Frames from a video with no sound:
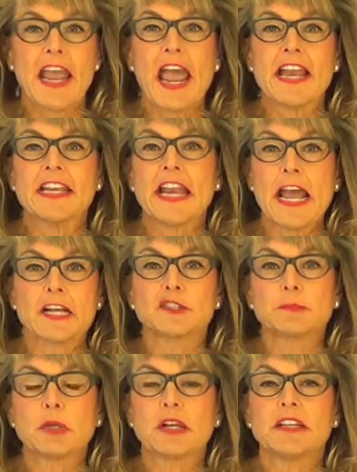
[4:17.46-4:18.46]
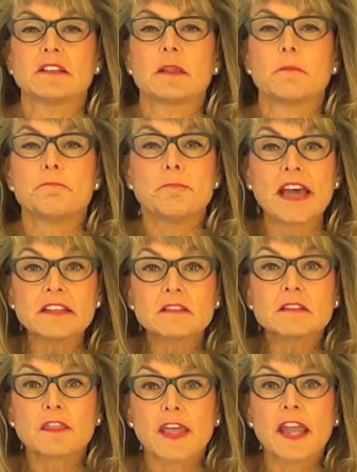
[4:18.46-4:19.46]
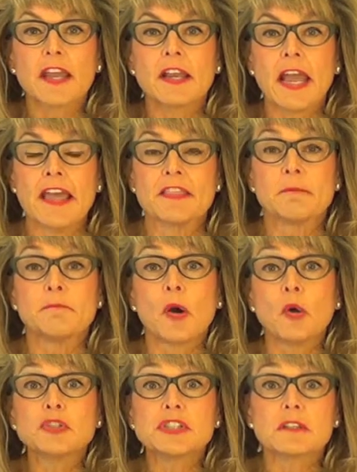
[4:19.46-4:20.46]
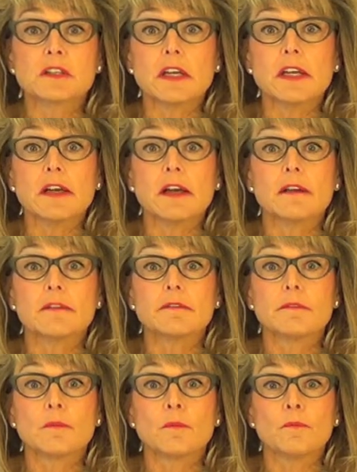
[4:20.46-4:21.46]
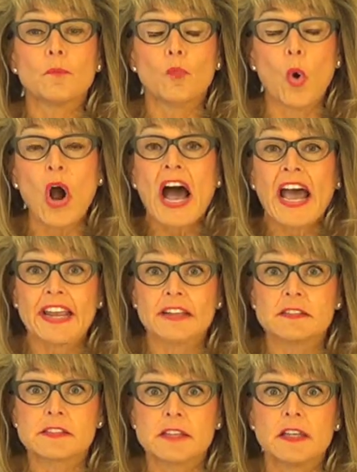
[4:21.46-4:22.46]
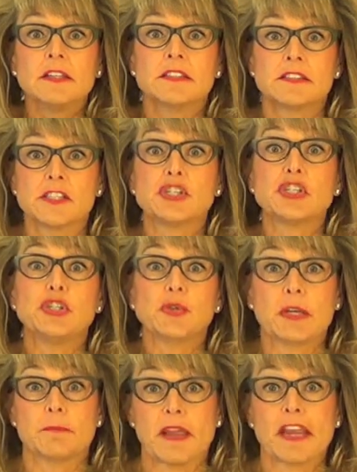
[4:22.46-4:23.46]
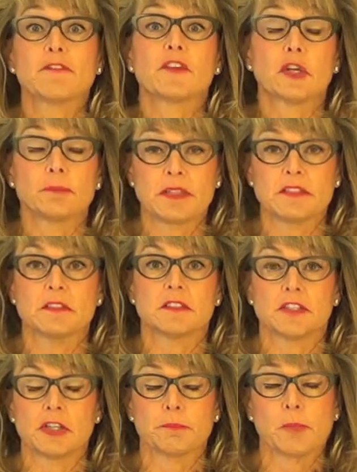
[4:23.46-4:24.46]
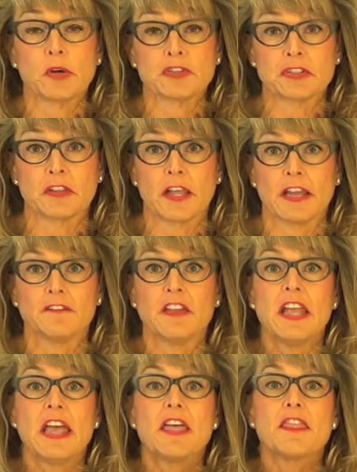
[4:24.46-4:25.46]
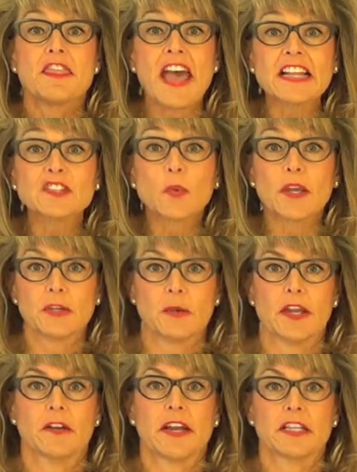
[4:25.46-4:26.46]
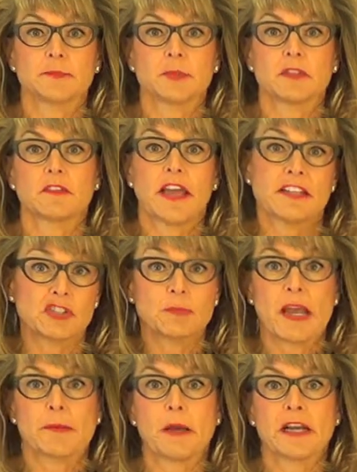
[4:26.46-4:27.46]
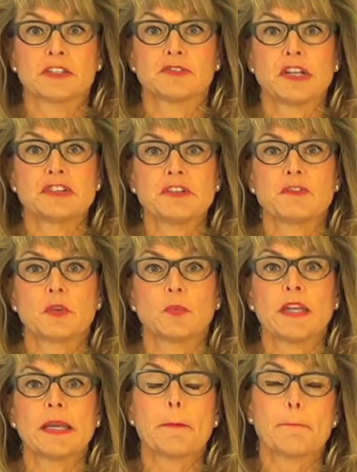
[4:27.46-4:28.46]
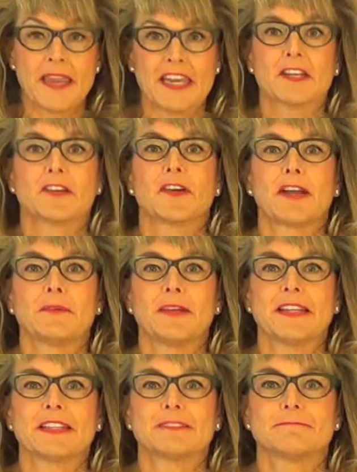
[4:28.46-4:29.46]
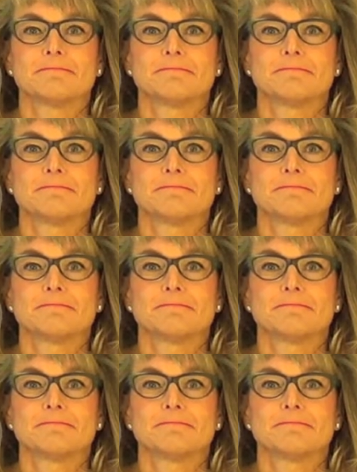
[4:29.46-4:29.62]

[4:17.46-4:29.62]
and an expert is the best thing and the most wise decision you can make for your business and your personal life. That's why you hire experts. That's your back pocket strategy for the week. Make it a great week.